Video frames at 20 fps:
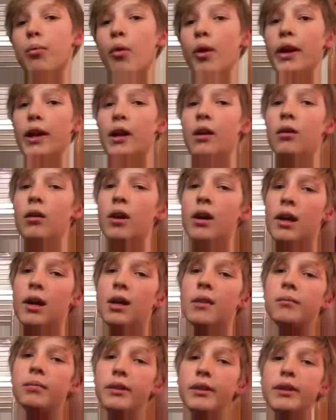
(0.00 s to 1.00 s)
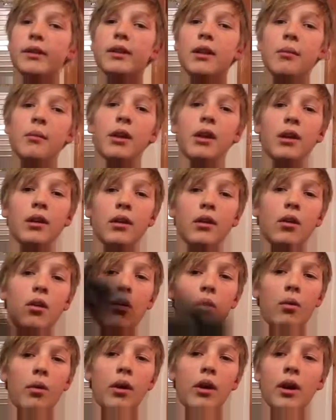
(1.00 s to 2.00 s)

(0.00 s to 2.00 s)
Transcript: point out, please let me know.